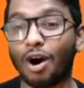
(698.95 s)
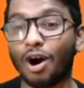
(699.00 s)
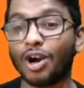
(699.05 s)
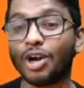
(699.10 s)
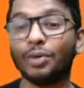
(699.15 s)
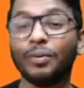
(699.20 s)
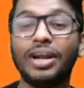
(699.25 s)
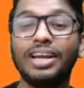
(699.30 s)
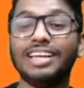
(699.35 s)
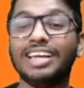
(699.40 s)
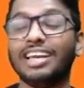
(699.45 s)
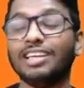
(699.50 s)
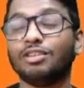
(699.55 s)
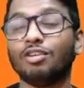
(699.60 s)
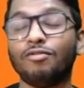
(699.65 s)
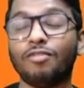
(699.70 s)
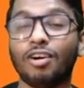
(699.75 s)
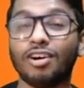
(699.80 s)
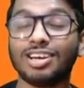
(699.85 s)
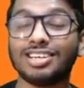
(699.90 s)
on
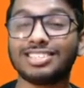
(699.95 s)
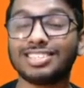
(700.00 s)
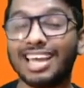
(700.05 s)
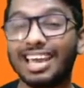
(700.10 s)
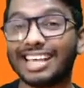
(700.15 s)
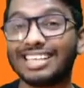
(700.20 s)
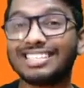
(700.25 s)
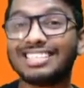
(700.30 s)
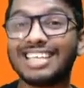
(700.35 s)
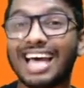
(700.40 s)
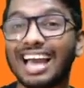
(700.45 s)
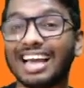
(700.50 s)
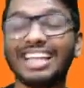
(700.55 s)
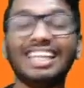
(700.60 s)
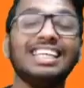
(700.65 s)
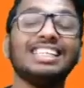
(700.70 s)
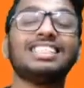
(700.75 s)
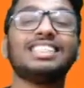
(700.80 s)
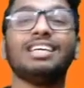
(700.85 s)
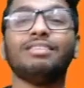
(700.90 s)
28th of August
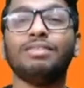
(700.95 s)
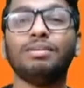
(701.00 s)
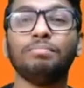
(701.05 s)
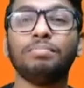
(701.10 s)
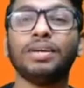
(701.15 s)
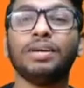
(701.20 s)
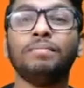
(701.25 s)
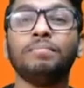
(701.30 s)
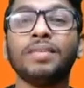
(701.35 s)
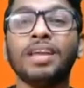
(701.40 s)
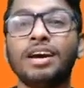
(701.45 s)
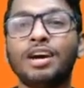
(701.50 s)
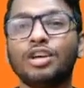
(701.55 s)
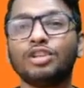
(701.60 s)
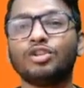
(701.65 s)
exactly at 7 p.m.